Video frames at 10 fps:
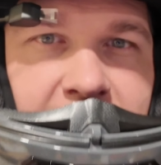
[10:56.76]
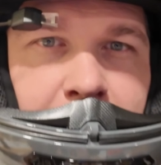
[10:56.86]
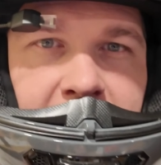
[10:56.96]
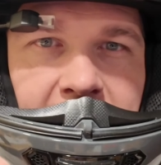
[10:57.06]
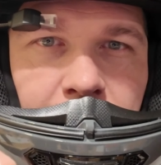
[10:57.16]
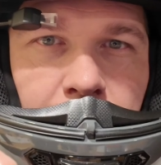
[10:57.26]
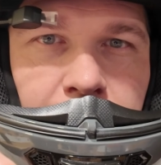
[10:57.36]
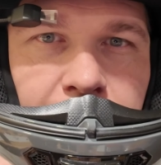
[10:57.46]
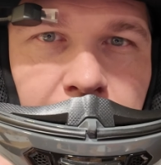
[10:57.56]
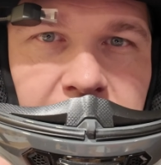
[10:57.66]
the macro
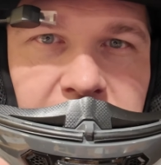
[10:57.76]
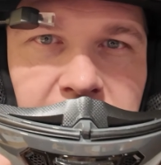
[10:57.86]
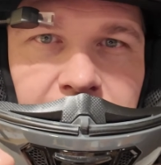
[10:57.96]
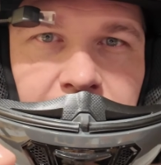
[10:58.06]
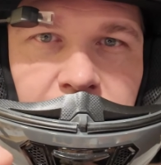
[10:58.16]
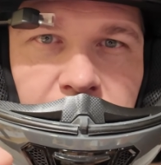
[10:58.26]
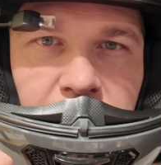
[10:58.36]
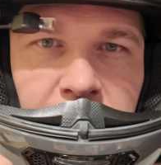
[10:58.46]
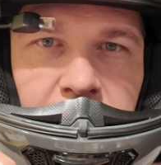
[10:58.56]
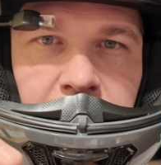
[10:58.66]
focusing
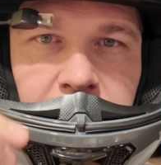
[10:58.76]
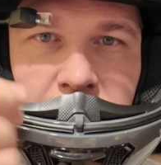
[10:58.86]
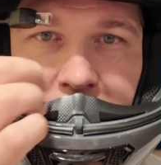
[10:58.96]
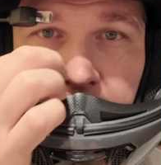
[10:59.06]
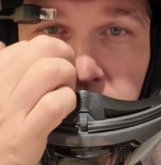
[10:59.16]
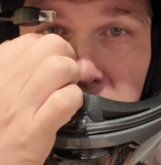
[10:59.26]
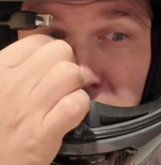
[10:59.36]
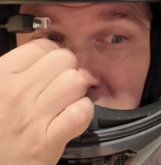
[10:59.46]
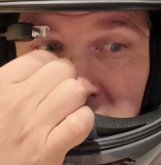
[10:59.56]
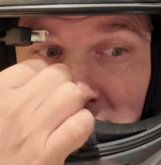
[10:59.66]
feature. So I'll
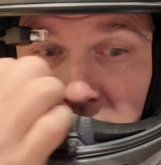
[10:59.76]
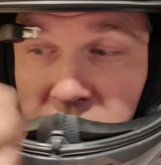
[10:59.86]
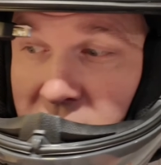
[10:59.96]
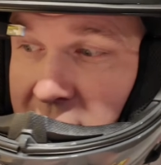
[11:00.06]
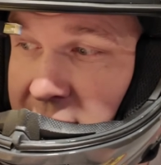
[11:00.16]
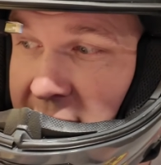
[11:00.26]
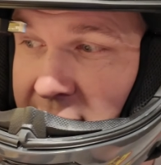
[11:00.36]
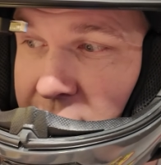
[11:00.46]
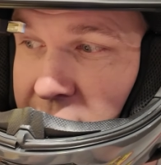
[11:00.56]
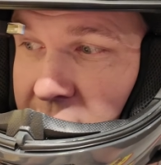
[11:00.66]
just demonstrate
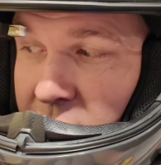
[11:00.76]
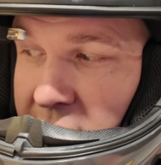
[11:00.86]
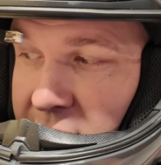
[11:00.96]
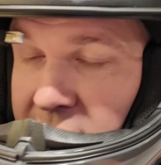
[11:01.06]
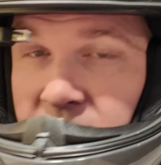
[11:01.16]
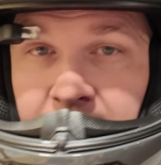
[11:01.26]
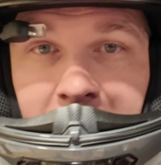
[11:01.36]
that really quickly.